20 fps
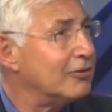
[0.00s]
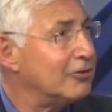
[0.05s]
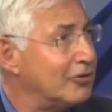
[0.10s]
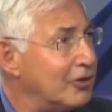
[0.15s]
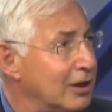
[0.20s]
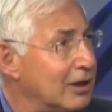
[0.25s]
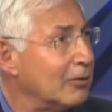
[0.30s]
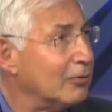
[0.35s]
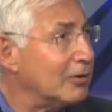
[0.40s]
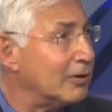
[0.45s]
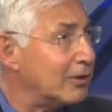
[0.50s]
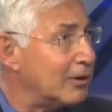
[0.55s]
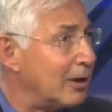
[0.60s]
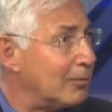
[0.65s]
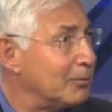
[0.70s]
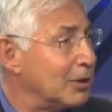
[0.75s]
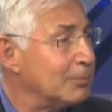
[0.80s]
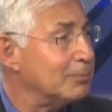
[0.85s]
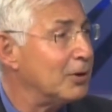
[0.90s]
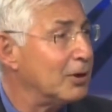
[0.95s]
gee,
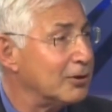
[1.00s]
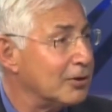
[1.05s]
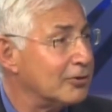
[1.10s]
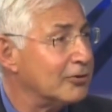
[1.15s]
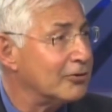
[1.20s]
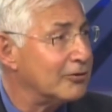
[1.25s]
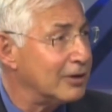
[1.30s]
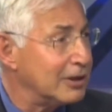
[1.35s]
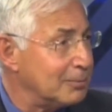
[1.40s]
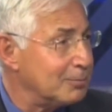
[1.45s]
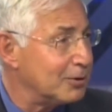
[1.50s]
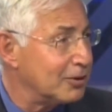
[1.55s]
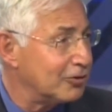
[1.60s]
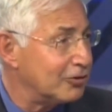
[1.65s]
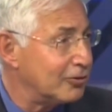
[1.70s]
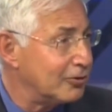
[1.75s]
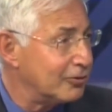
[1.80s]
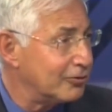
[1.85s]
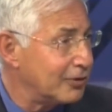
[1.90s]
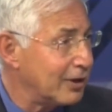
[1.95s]
tell me about your sleep
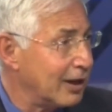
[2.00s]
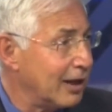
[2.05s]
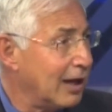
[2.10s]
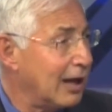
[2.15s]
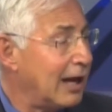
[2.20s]
issues,